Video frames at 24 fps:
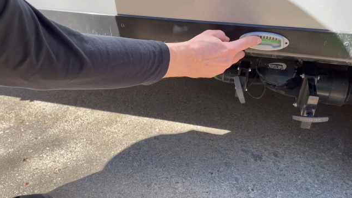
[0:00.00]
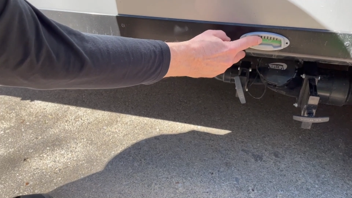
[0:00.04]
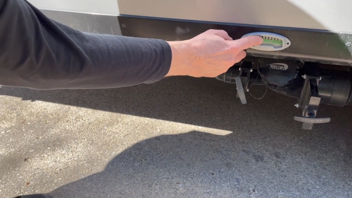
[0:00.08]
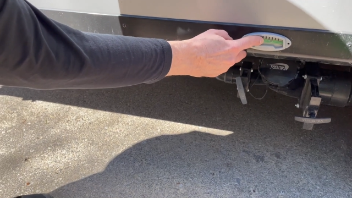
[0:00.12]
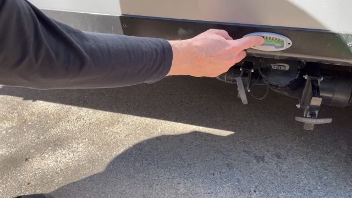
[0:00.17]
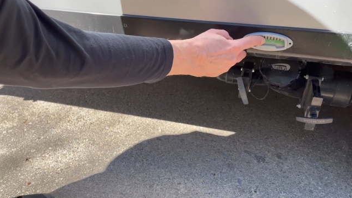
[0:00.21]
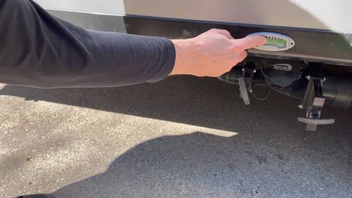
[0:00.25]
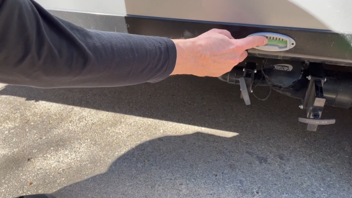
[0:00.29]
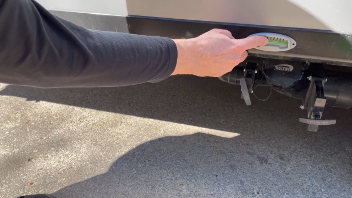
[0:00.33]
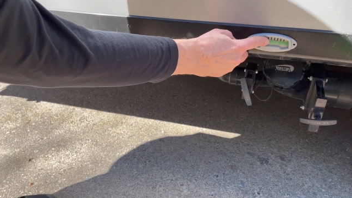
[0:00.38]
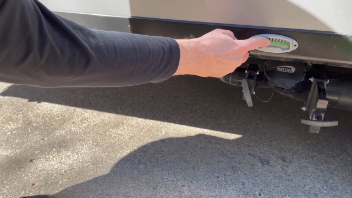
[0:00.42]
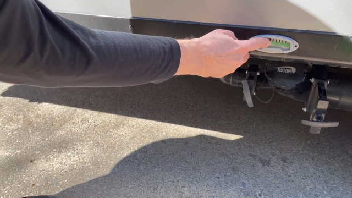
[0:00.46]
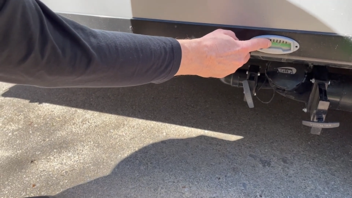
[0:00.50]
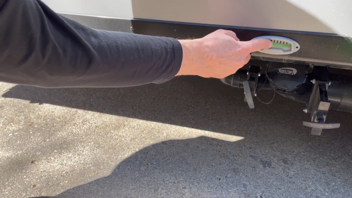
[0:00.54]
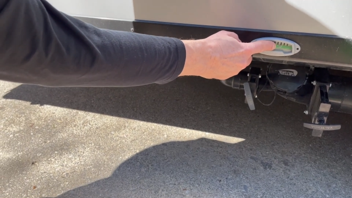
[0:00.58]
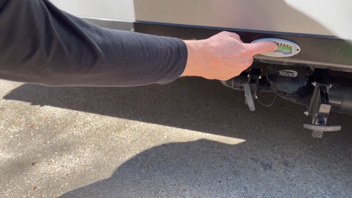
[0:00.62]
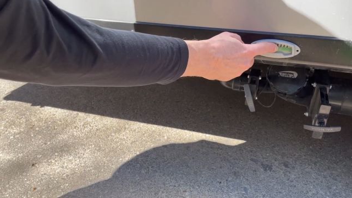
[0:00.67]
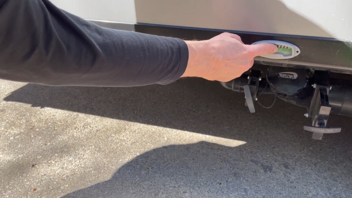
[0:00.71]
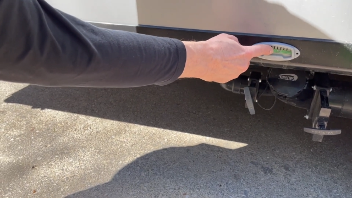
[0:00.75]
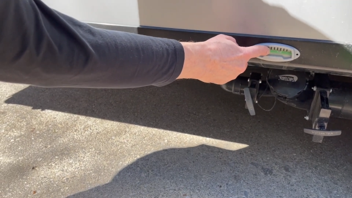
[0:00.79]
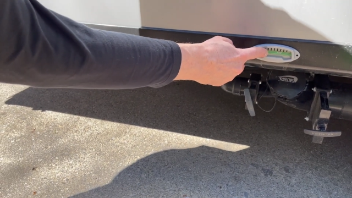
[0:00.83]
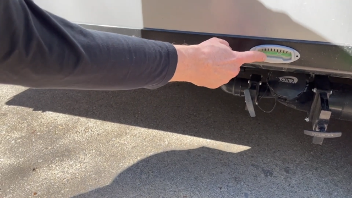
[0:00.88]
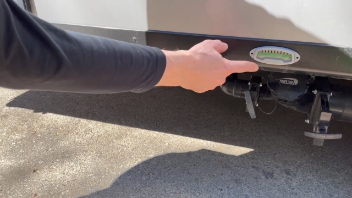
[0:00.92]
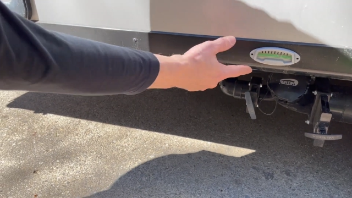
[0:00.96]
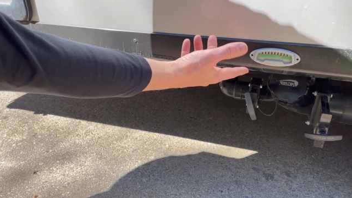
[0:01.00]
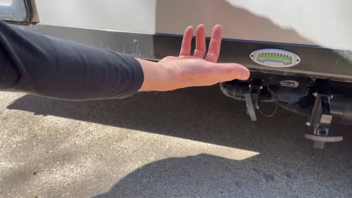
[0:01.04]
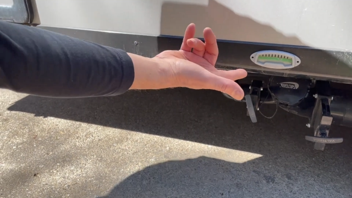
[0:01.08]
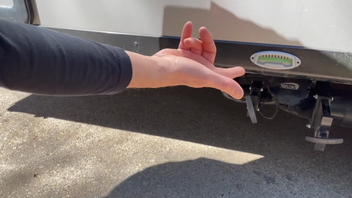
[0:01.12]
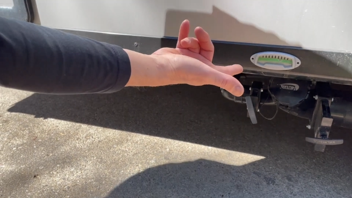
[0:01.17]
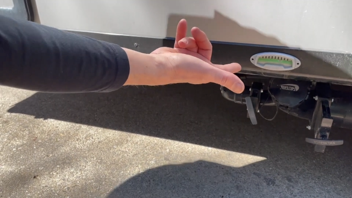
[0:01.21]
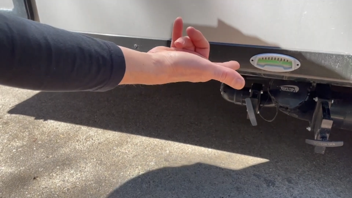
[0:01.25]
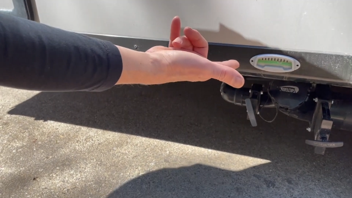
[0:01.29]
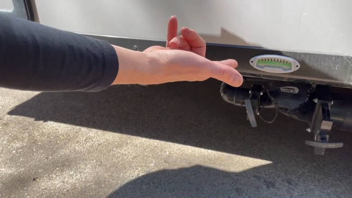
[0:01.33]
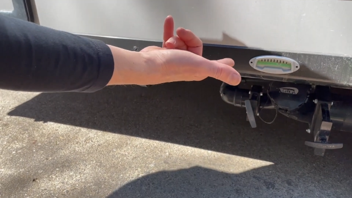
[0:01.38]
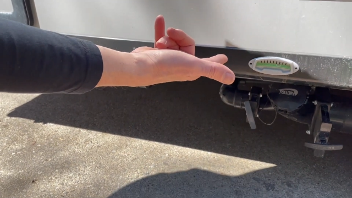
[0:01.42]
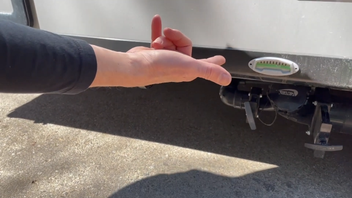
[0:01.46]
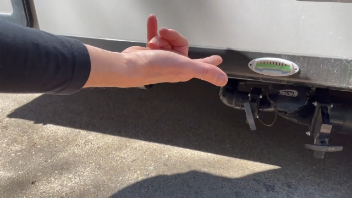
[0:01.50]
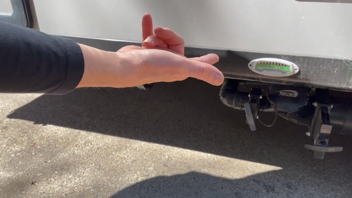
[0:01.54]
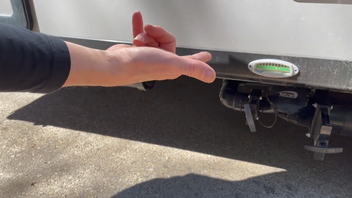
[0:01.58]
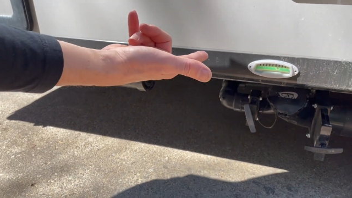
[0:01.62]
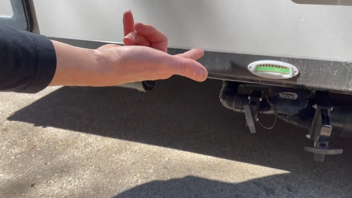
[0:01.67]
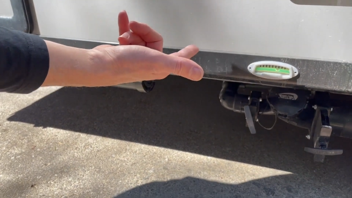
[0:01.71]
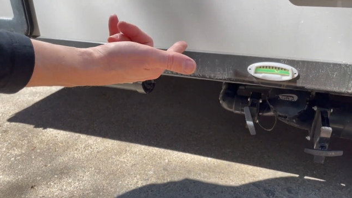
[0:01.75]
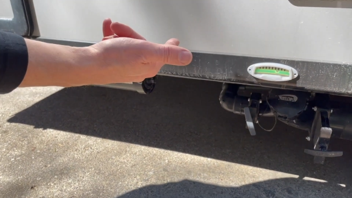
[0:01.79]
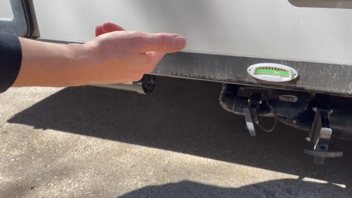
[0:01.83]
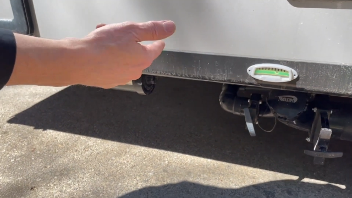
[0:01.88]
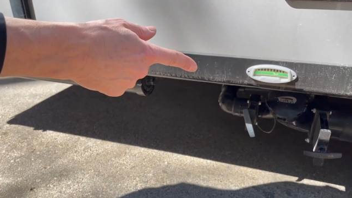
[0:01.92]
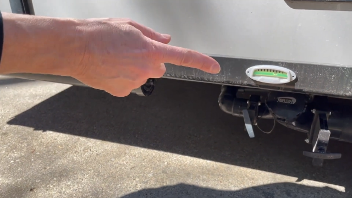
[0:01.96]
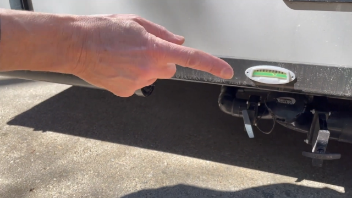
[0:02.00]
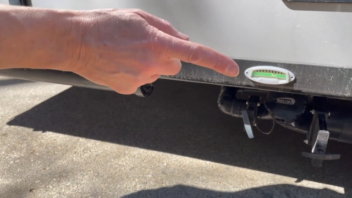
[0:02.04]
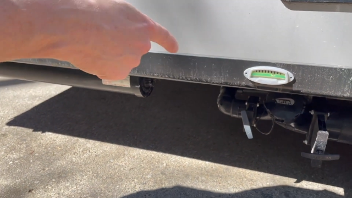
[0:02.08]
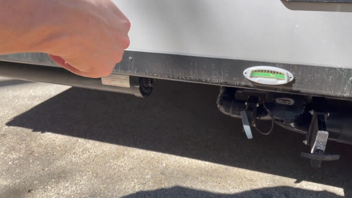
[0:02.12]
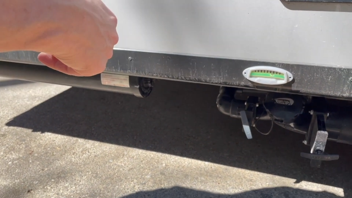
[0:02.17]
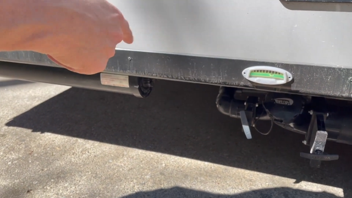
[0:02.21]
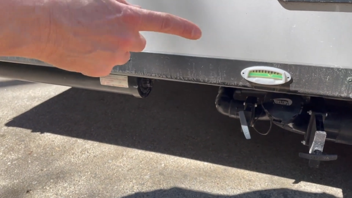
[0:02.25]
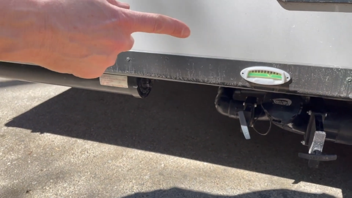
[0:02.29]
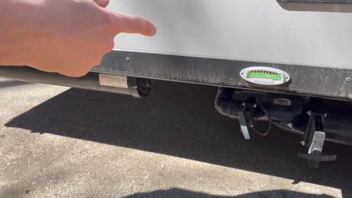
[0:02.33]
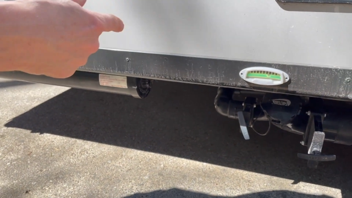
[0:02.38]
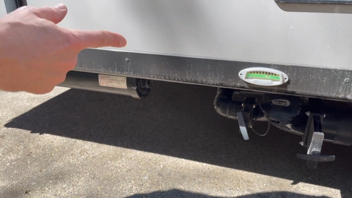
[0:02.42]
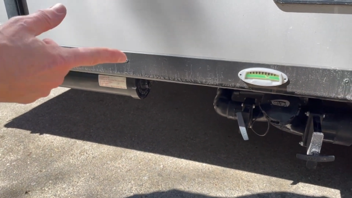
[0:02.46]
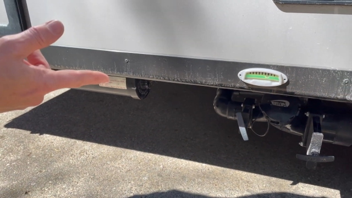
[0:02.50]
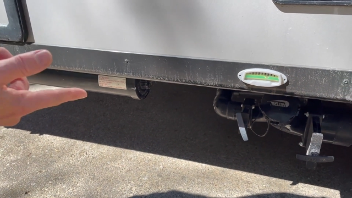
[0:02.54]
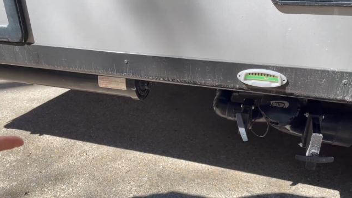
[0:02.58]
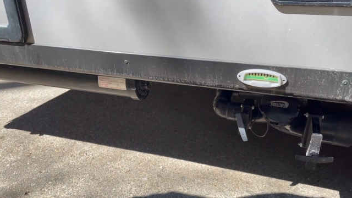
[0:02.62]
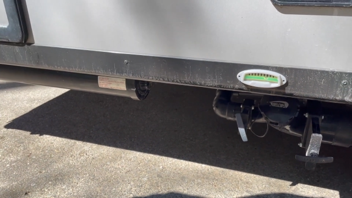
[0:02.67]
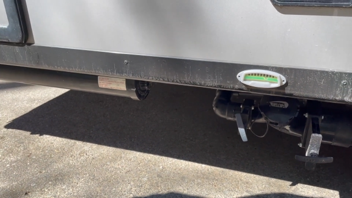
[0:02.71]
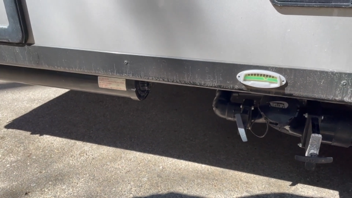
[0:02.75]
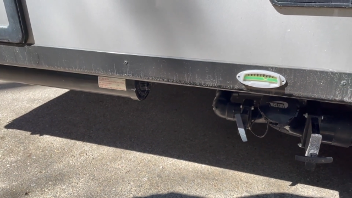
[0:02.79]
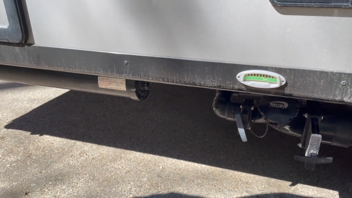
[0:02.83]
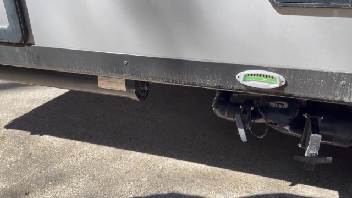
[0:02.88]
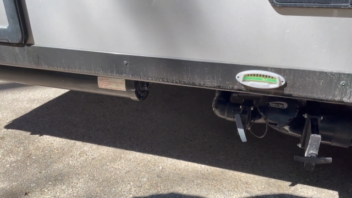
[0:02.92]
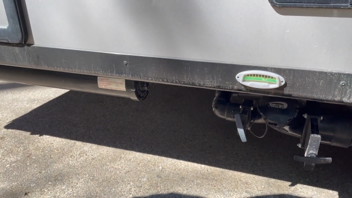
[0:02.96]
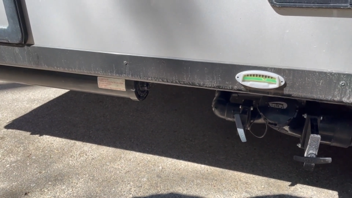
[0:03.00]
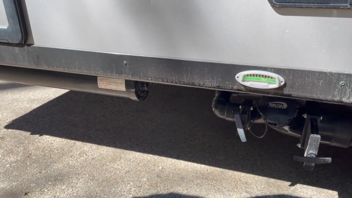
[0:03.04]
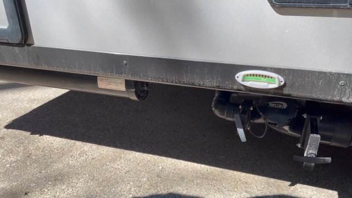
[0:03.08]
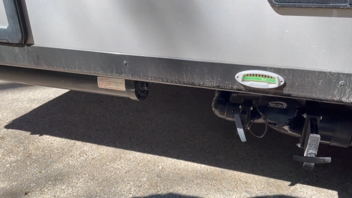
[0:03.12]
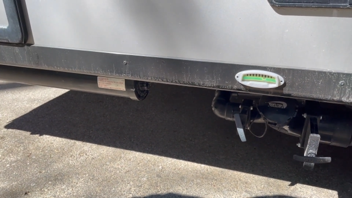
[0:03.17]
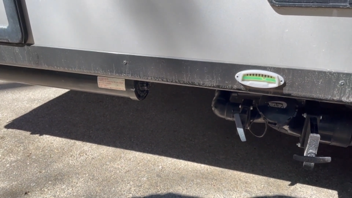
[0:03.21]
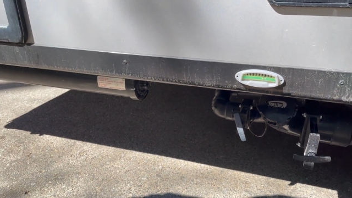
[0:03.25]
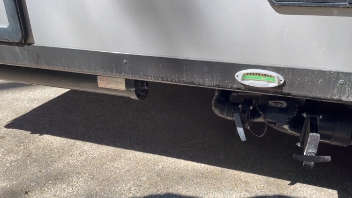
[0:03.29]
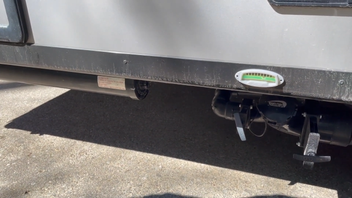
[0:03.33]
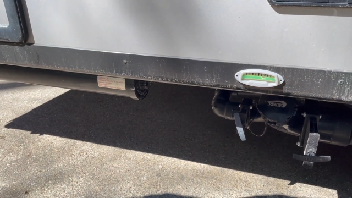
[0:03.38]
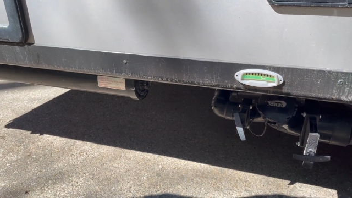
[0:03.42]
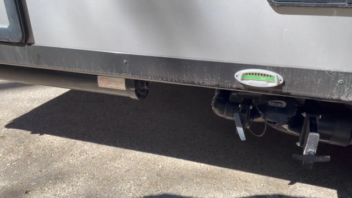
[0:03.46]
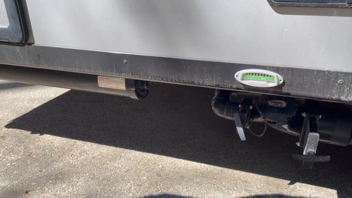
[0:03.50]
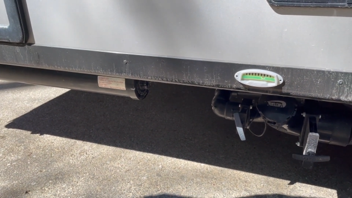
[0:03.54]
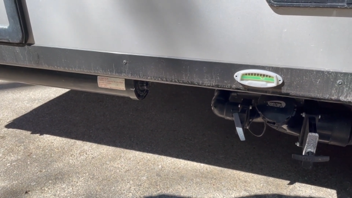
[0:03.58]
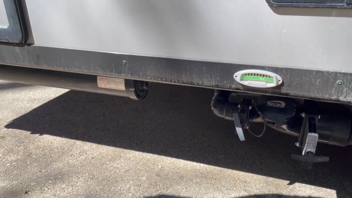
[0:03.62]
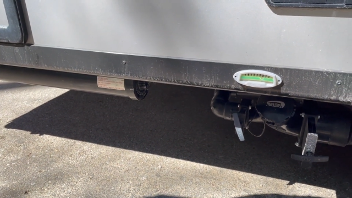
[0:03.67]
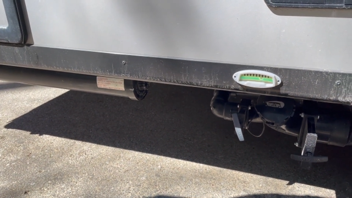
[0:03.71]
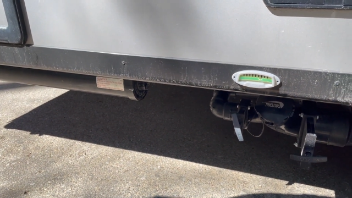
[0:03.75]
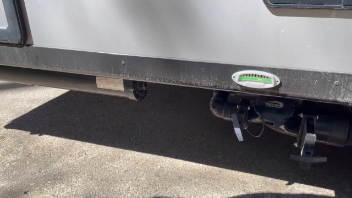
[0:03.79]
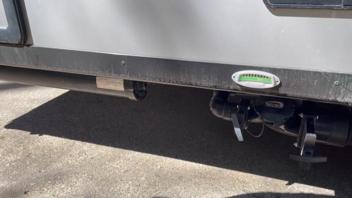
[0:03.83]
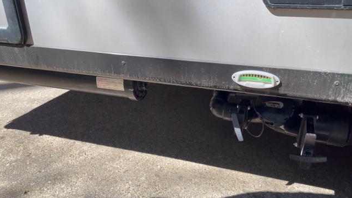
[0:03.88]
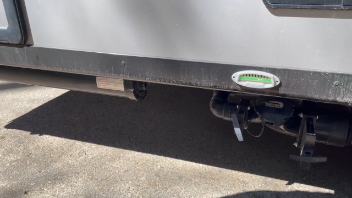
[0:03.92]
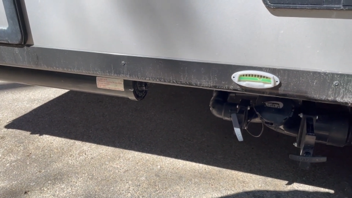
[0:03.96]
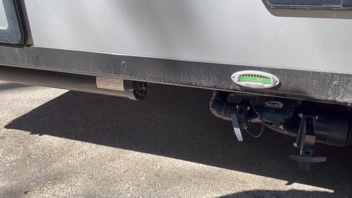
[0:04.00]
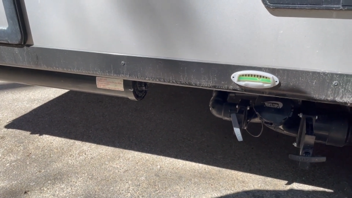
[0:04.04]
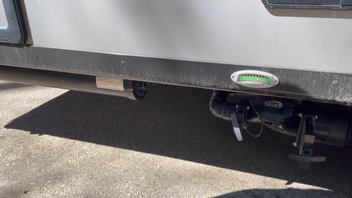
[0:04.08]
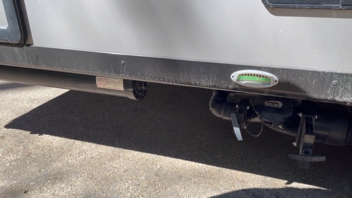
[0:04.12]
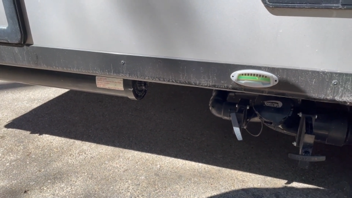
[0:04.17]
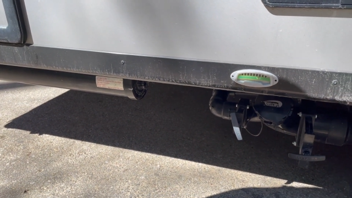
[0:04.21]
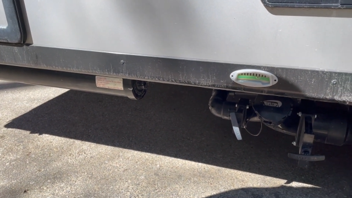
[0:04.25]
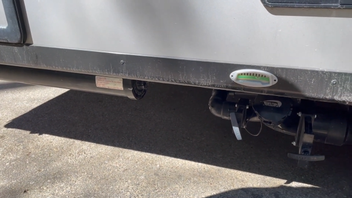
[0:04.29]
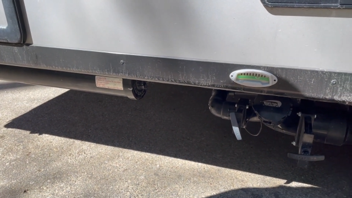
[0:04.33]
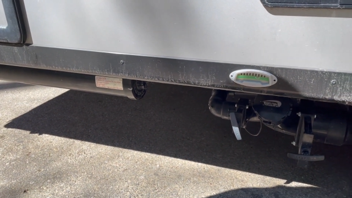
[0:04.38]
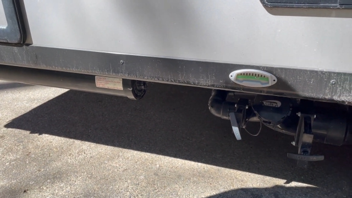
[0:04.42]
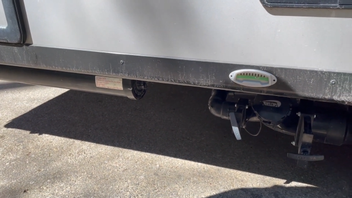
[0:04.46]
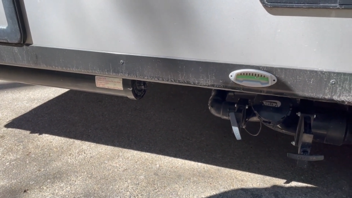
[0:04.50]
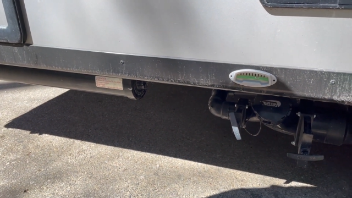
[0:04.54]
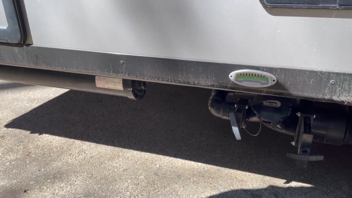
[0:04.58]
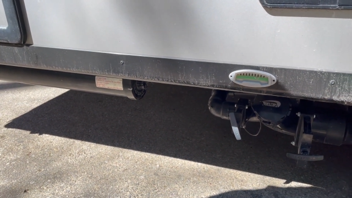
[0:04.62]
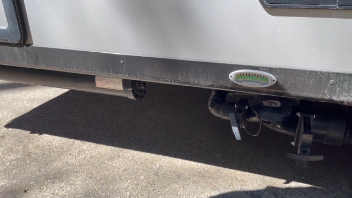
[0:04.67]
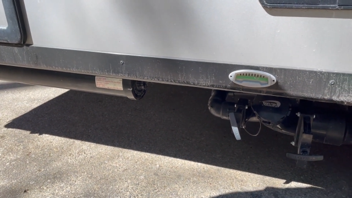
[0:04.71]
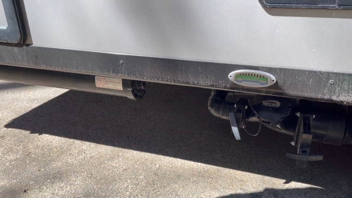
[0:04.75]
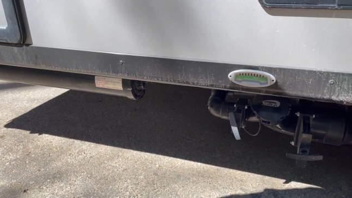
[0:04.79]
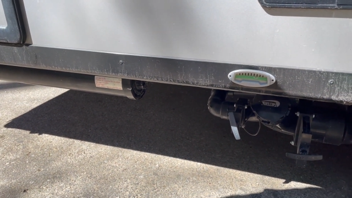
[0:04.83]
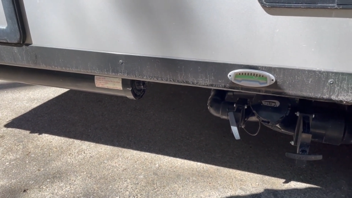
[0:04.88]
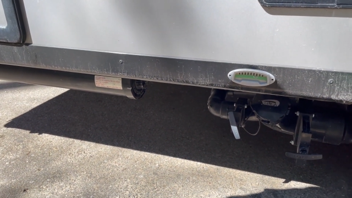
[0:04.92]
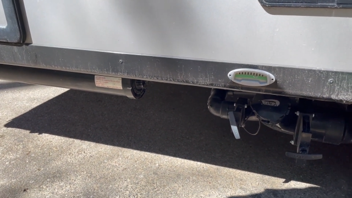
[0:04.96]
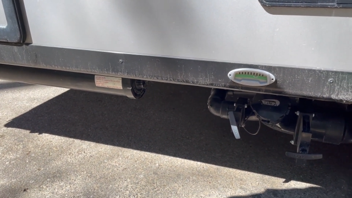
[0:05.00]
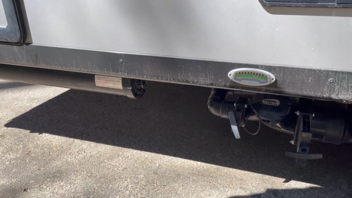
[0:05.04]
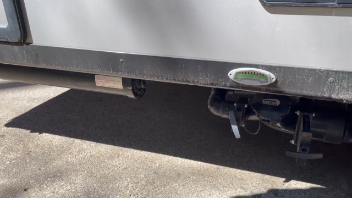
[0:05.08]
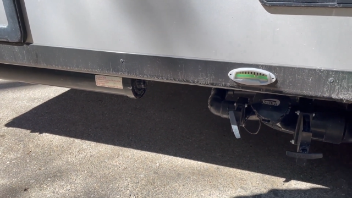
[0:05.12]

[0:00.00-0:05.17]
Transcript: Nobody's mouth can be seen.